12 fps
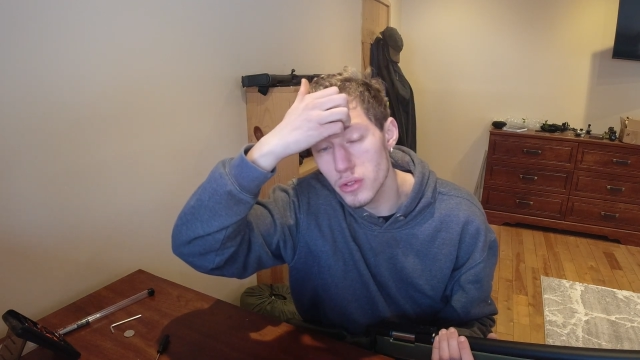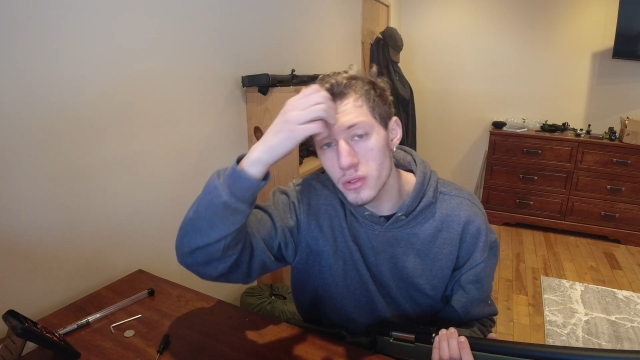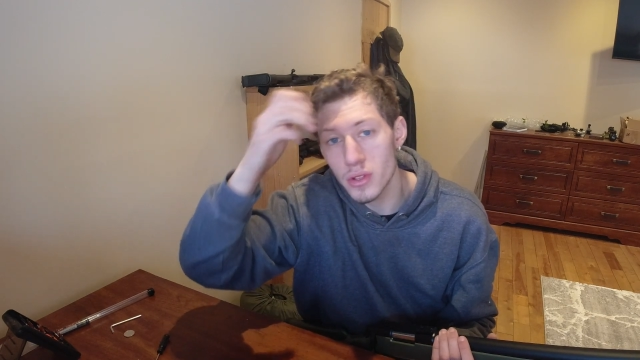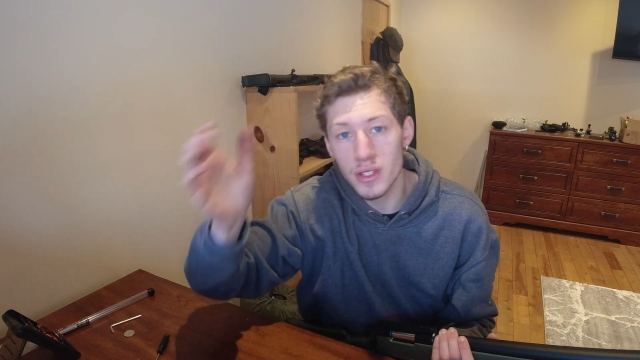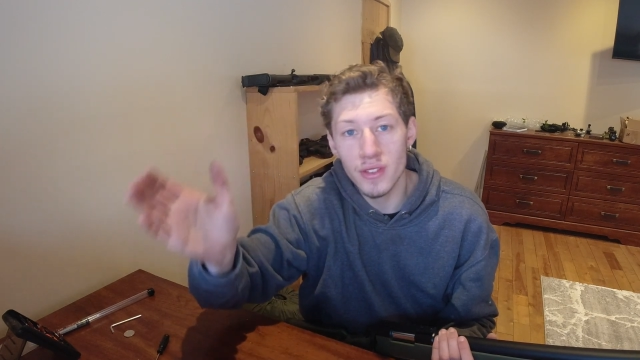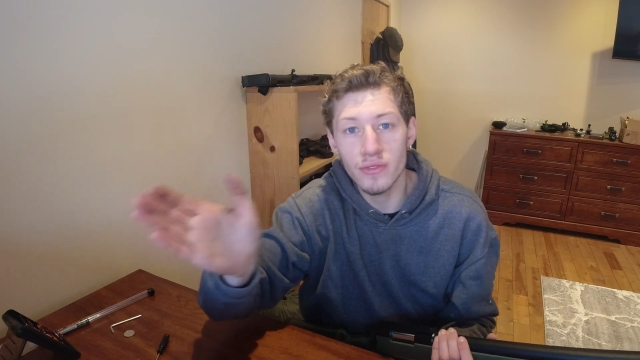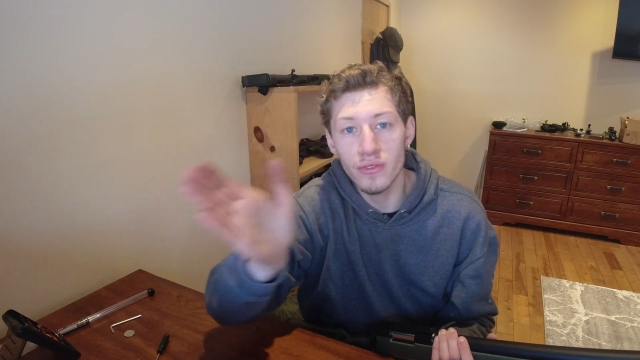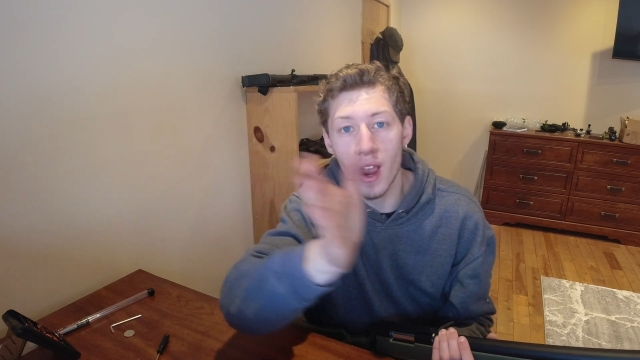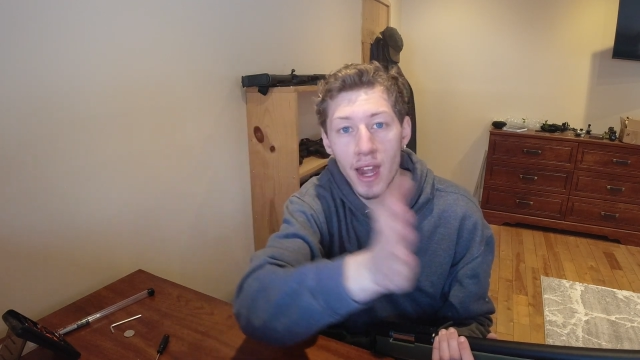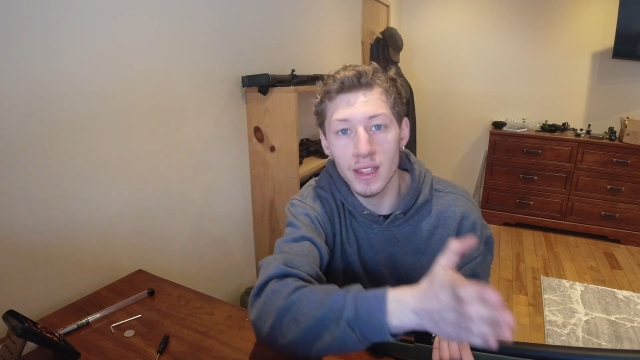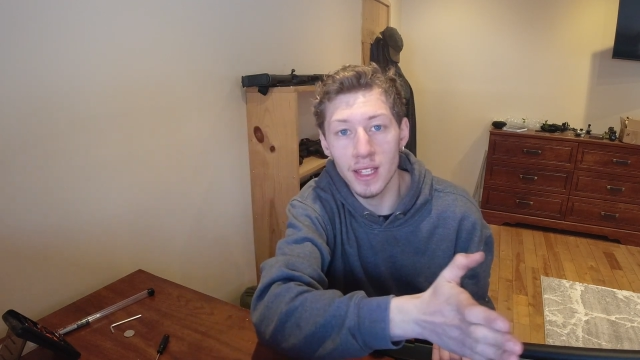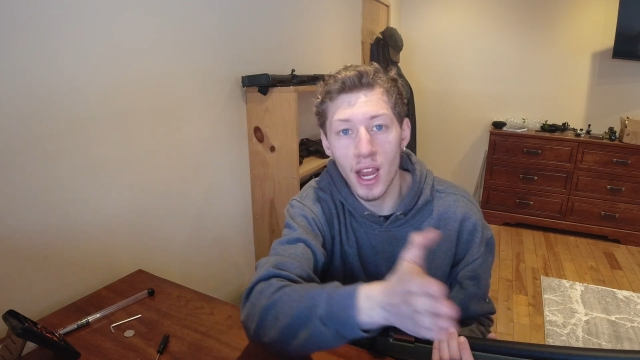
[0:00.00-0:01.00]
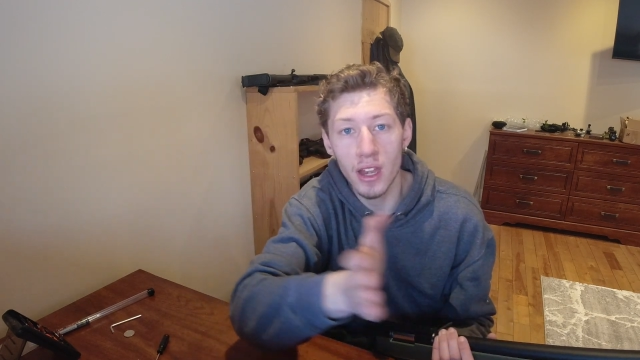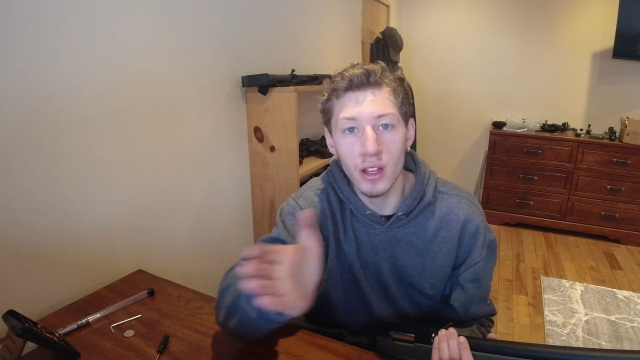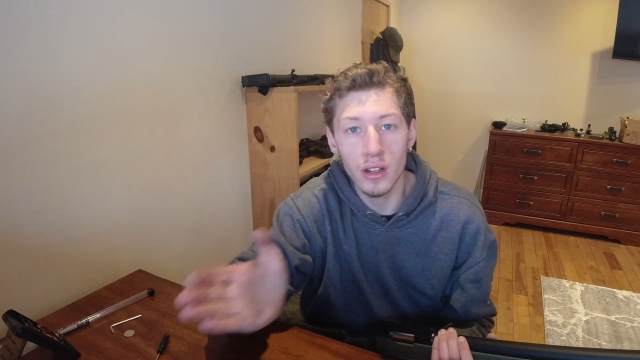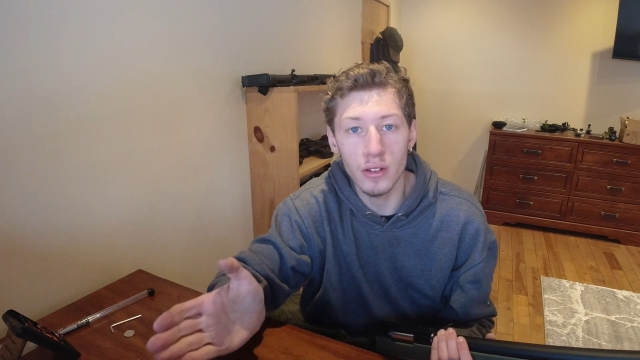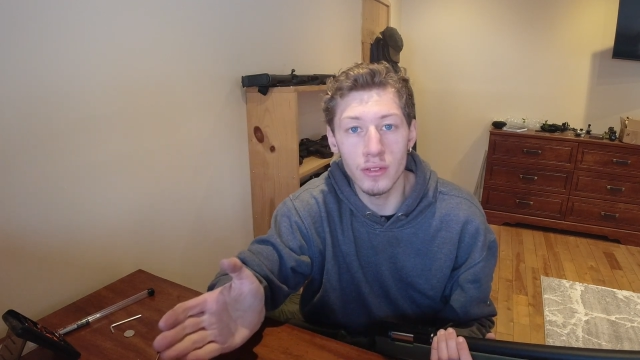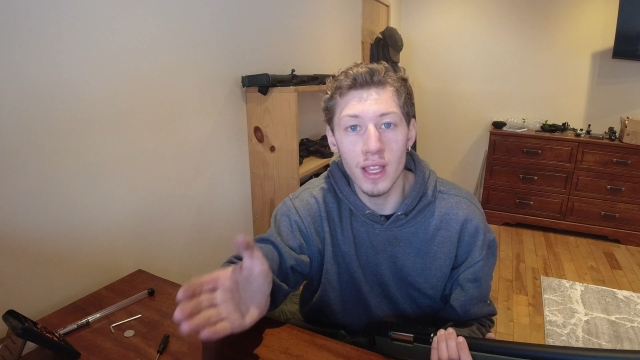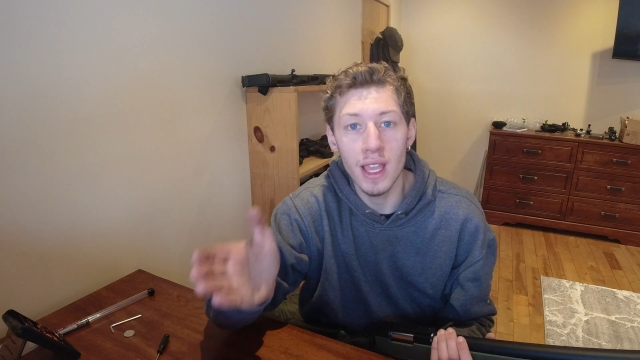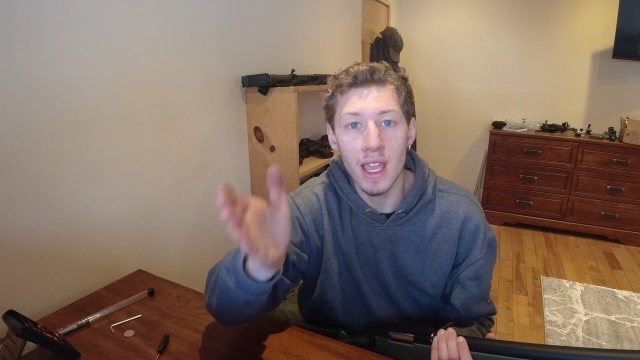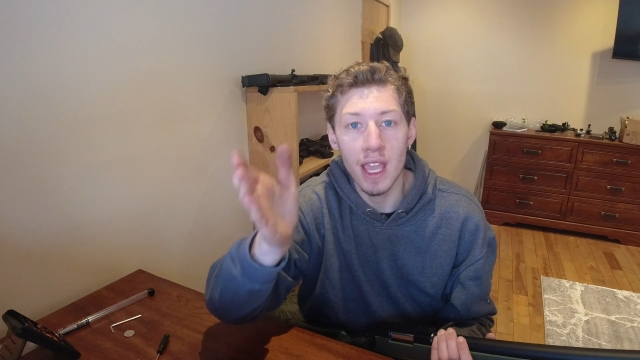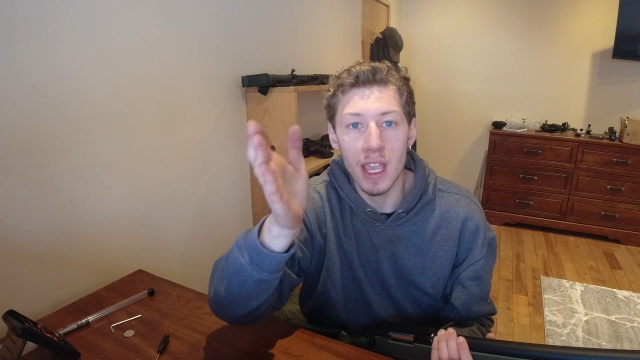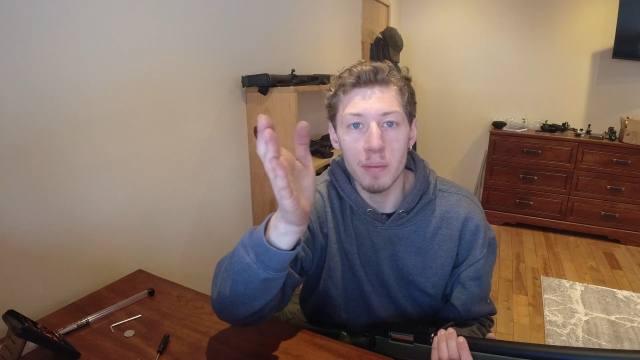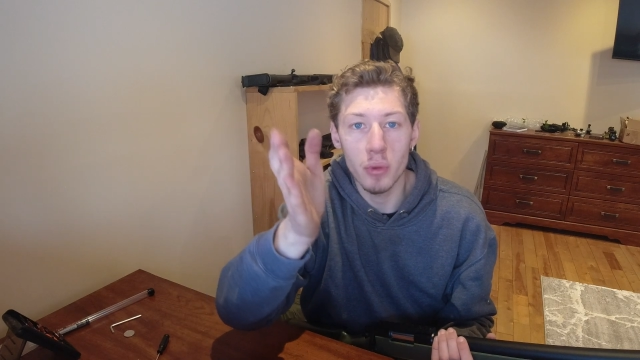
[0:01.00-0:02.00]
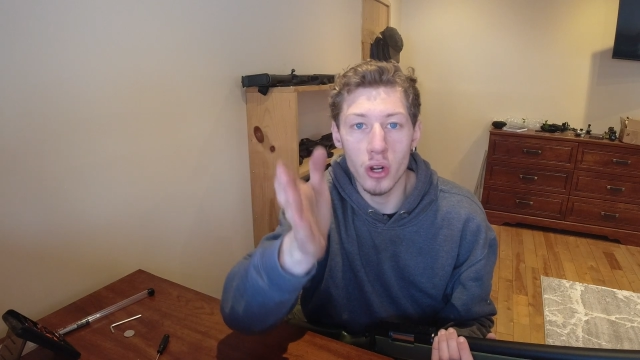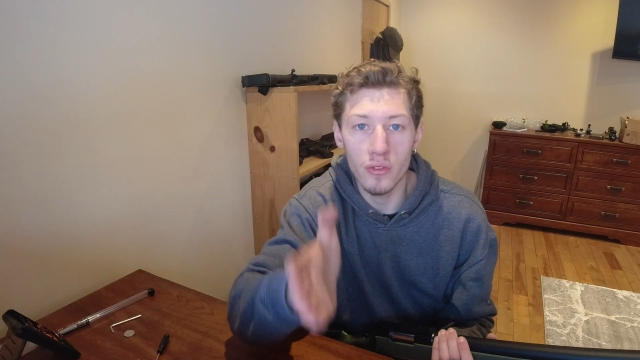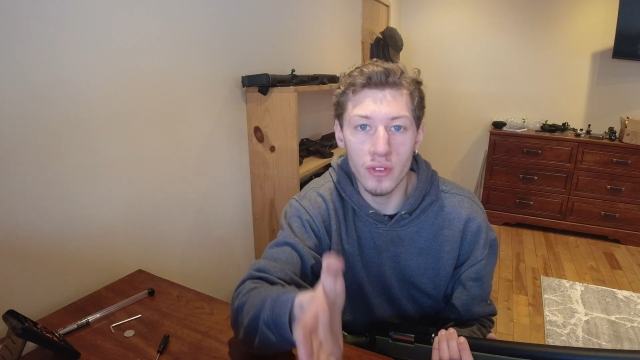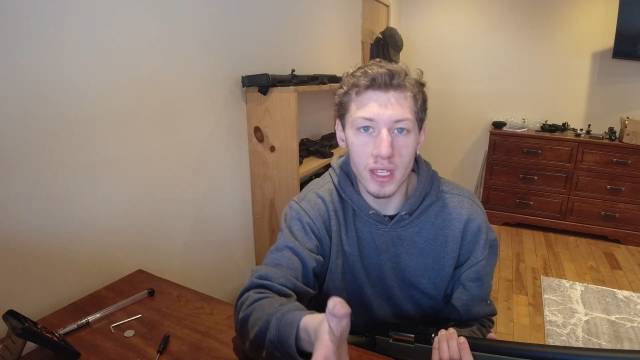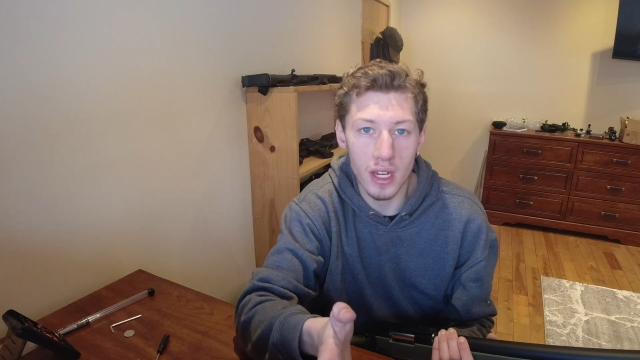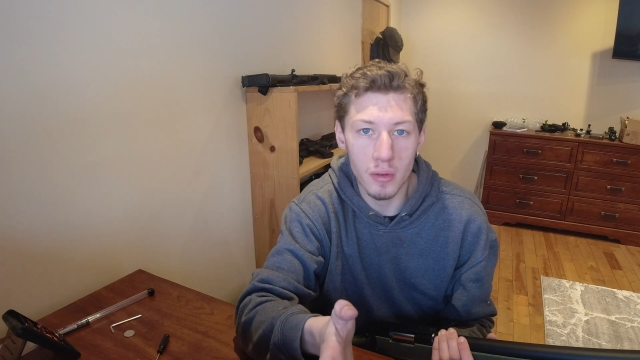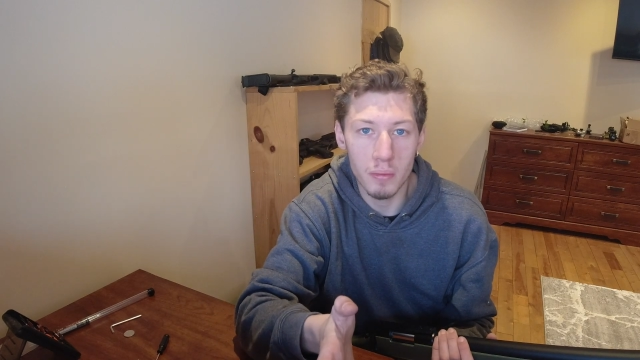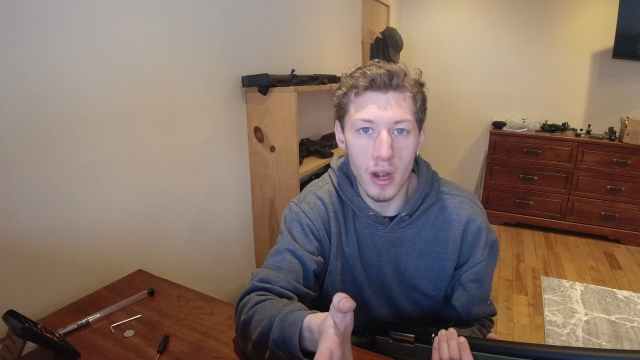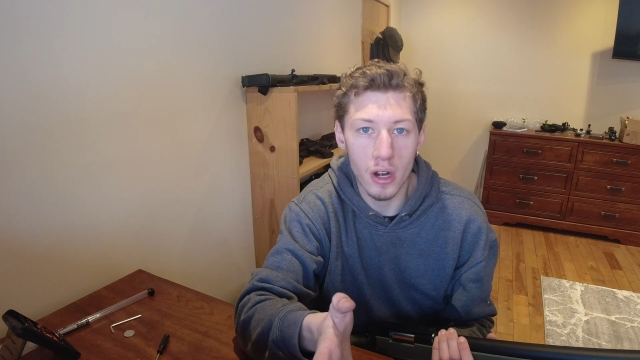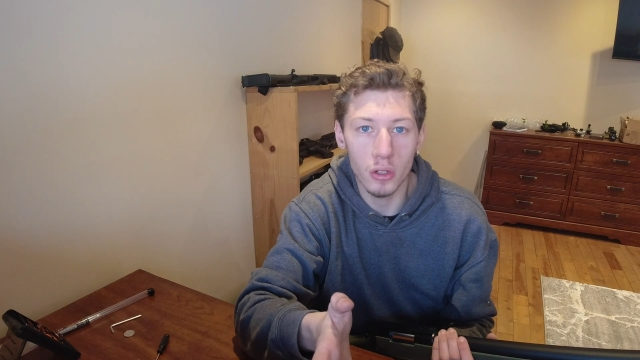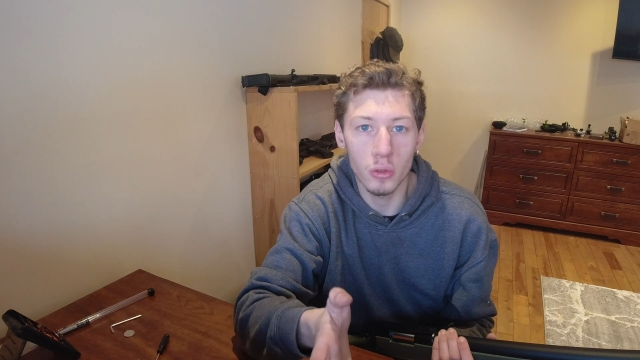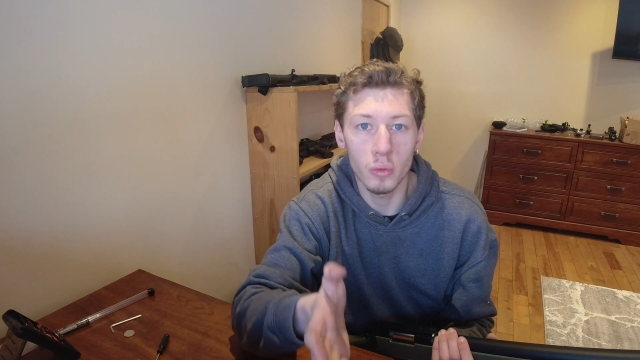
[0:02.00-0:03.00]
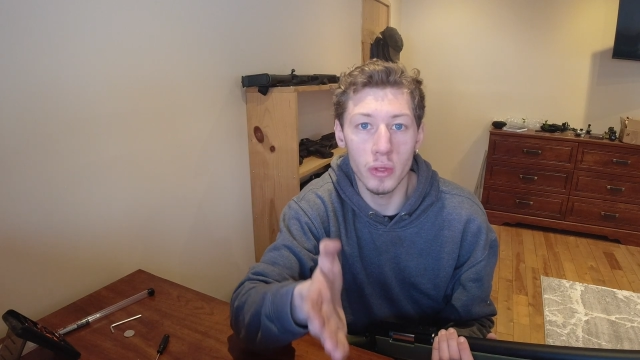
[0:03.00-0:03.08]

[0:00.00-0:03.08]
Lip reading: So there is a fine line of a perfect inner barrel